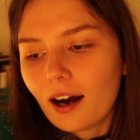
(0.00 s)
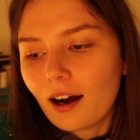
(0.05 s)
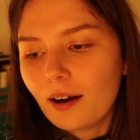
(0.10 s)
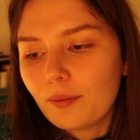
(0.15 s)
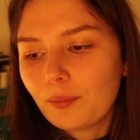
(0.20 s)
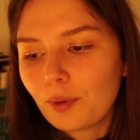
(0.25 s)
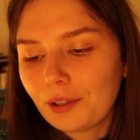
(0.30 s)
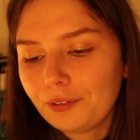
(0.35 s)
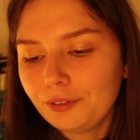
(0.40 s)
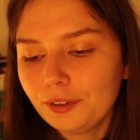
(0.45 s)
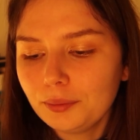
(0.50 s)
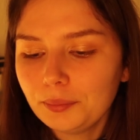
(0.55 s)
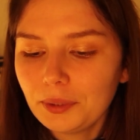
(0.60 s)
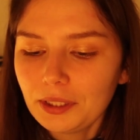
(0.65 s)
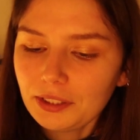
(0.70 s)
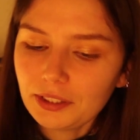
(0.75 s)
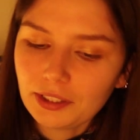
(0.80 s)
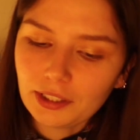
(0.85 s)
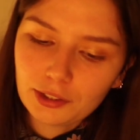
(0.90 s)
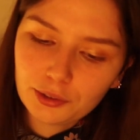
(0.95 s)
Um, I feel
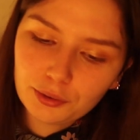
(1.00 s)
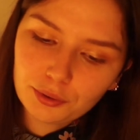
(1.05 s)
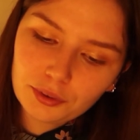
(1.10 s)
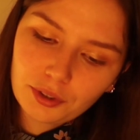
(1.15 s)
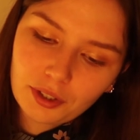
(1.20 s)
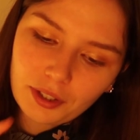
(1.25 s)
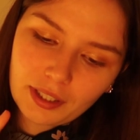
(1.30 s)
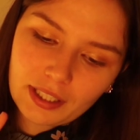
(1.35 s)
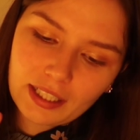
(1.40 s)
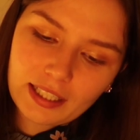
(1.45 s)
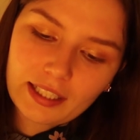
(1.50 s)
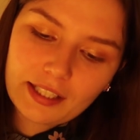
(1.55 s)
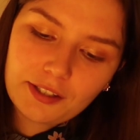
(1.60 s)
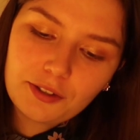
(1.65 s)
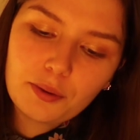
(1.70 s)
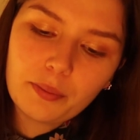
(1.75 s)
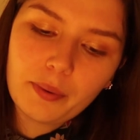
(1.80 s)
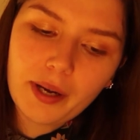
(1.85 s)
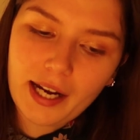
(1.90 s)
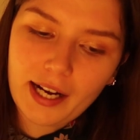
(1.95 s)
myself growing a
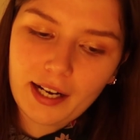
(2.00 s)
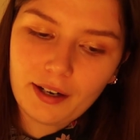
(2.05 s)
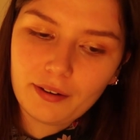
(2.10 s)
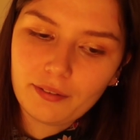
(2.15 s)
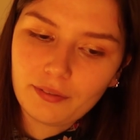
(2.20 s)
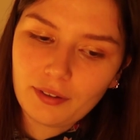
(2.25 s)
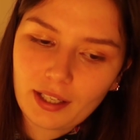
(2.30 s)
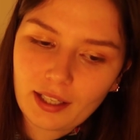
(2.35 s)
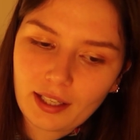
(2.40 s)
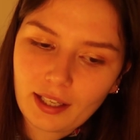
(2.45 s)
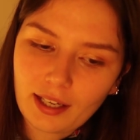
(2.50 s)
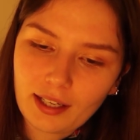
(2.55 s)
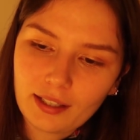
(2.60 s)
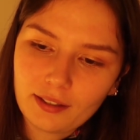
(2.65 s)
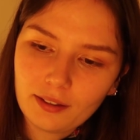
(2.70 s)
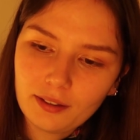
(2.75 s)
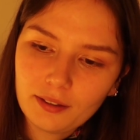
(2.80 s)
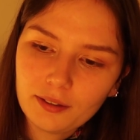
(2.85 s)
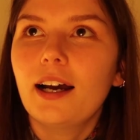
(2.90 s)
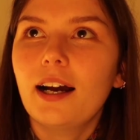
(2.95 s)
little bit out of it
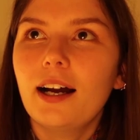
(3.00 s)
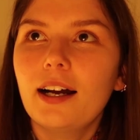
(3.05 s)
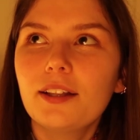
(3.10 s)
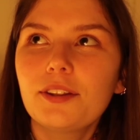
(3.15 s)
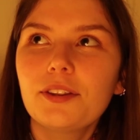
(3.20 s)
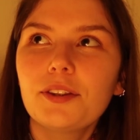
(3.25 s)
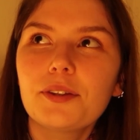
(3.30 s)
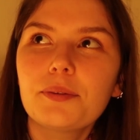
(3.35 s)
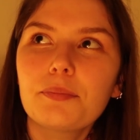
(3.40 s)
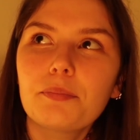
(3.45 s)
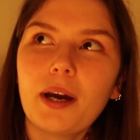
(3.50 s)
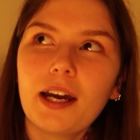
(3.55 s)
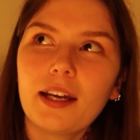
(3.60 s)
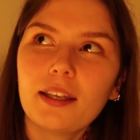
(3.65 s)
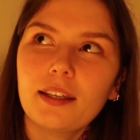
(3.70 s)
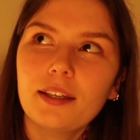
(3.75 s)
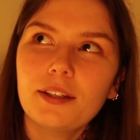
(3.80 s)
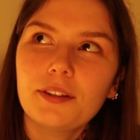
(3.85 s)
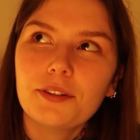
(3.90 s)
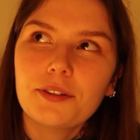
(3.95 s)
again and
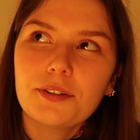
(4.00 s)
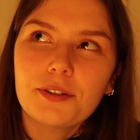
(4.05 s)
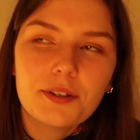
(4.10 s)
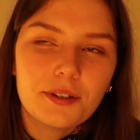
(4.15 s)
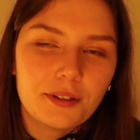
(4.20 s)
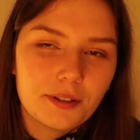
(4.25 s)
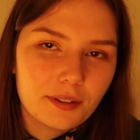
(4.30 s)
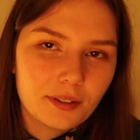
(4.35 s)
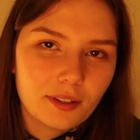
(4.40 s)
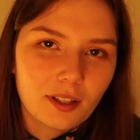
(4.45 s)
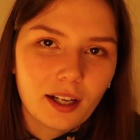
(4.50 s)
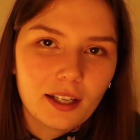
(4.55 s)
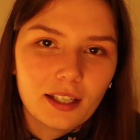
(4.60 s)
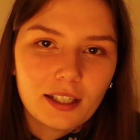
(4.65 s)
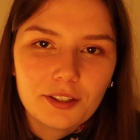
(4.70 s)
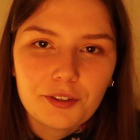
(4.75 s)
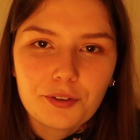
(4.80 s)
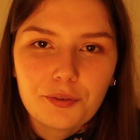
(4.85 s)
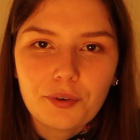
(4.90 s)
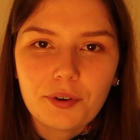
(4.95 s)
back into like
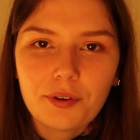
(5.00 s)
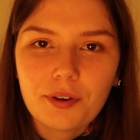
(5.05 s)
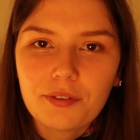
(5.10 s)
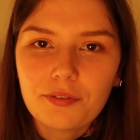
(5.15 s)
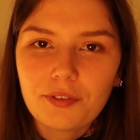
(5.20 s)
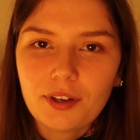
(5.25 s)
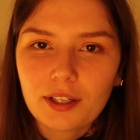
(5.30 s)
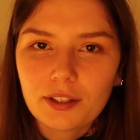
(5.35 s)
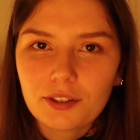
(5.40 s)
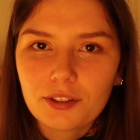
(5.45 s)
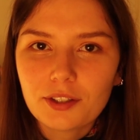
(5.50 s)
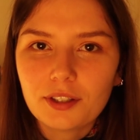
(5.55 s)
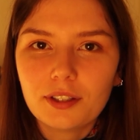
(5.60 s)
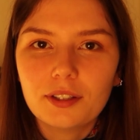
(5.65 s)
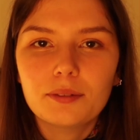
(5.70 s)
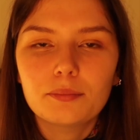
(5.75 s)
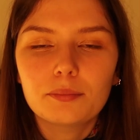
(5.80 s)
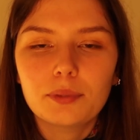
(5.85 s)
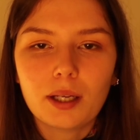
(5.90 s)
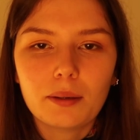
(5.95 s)
literary
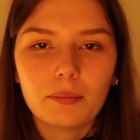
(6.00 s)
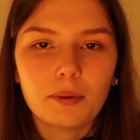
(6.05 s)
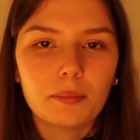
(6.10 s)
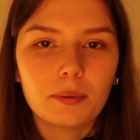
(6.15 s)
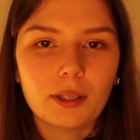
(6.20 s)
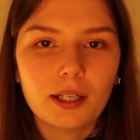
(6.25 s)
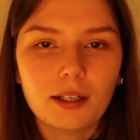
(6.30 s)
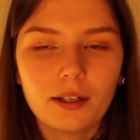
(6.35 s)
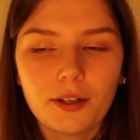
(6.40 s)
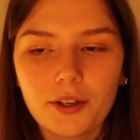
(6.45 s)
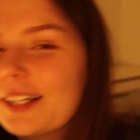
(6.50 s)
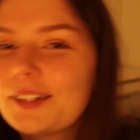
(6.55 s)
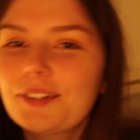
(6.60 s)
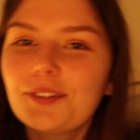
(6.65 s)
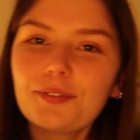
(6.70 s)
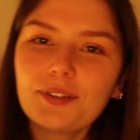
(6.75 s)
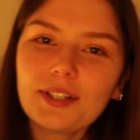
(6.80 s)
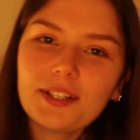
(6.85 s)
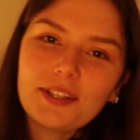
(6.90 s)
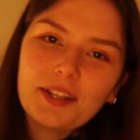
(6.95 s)
fiction, blah blah blah. I
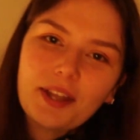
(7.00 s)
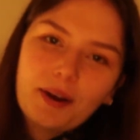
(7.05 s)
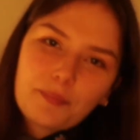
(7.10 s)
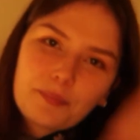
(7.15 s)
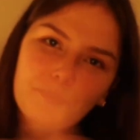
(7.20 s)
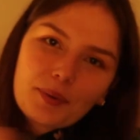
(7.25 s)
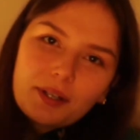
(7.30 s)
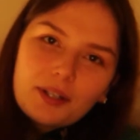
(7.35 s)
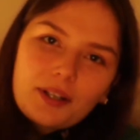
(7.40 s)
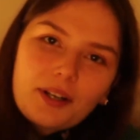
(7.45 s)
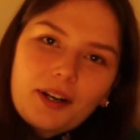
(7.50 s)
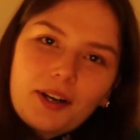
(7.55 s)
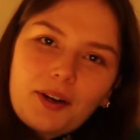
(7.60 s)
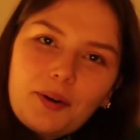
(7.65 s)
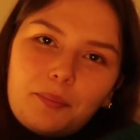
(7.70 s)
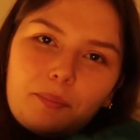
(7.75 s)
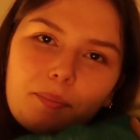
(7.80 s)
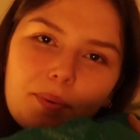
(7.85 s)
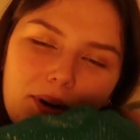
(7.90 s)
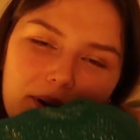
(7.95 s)
was reading that book I
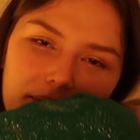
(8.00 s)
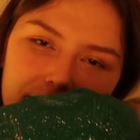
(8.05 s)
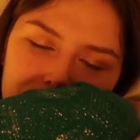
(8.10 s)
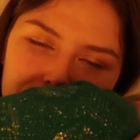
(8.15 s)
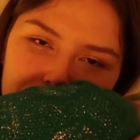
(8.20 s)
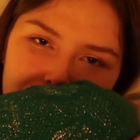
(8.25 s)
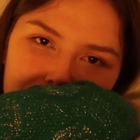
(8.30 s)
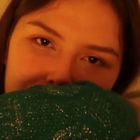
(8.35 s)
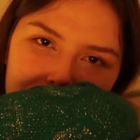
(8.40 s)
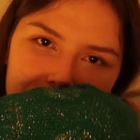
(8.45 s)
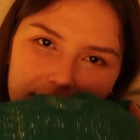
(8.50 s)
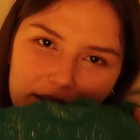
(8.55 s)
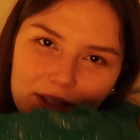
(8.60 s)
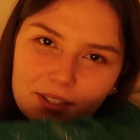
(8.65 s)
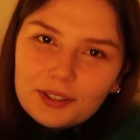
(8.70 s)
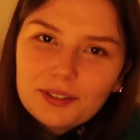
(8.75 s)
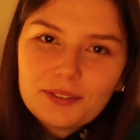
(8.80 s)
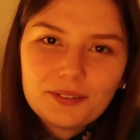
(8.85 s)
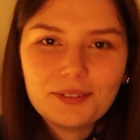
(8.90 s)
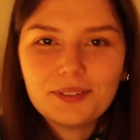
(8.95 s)
um, unboxed, what was it
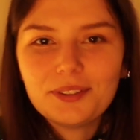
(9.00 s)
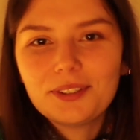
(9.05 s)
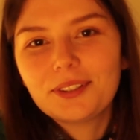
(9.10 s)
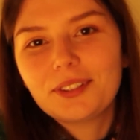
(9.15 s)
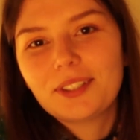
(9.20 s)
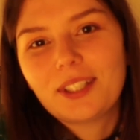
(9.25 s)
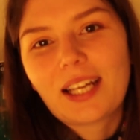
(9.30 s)
called?